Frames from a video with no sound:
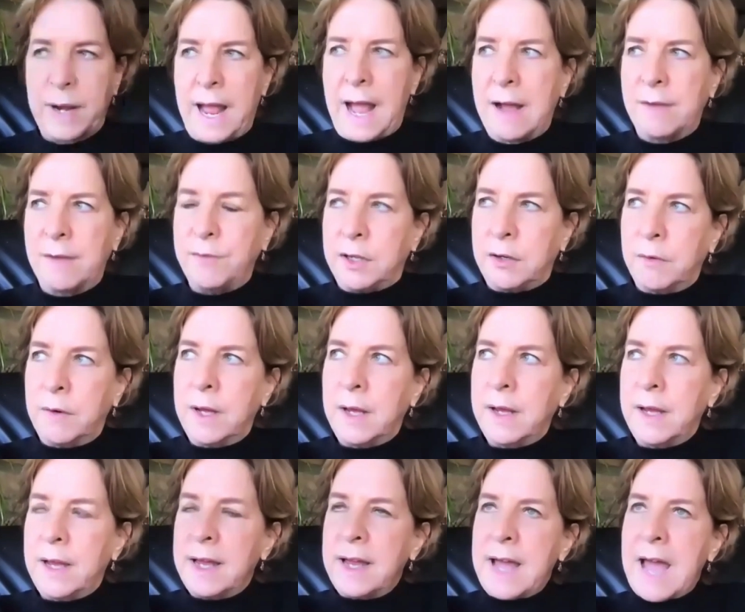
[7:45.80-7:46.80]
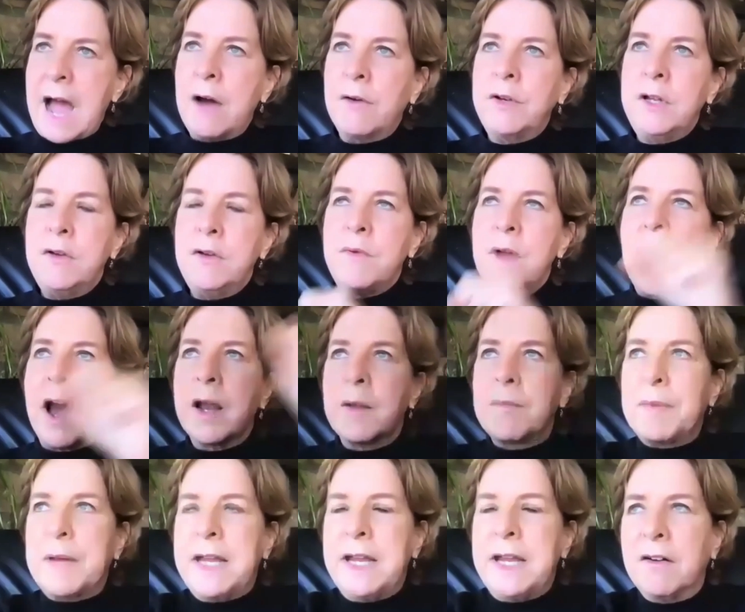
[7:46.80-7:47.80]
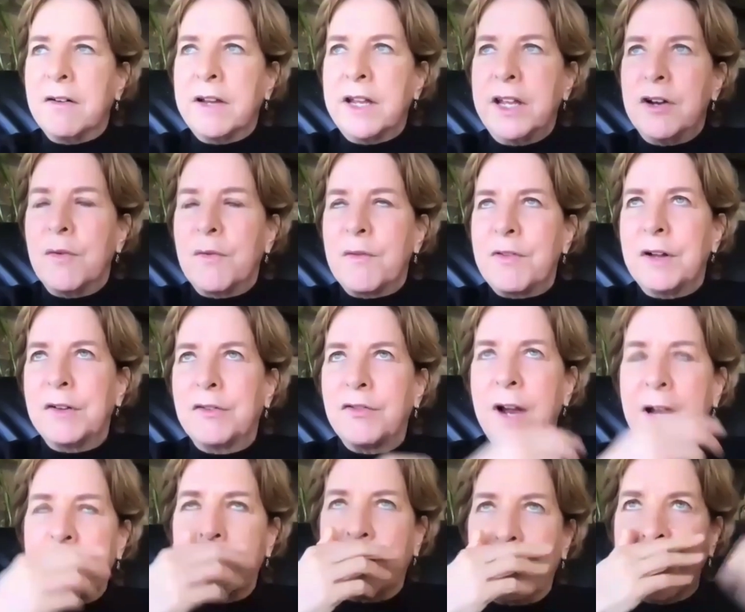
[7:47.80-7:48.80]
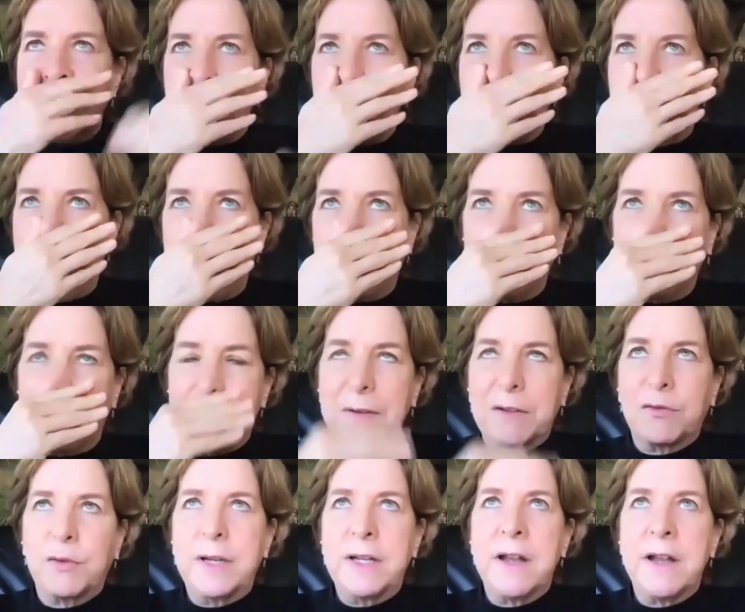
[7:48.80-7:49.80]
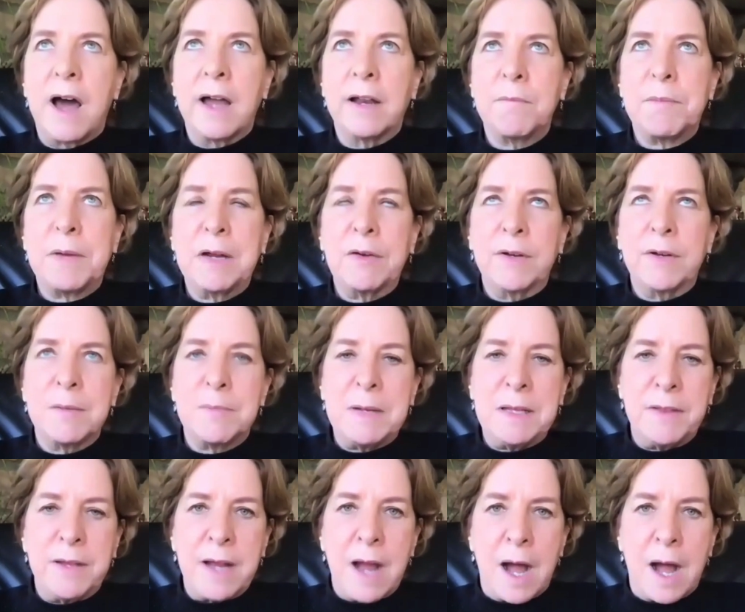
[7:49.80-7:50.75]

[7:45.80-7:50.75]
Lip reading: have you, how do you not appear, they're trying to find a balance between not appearing to be the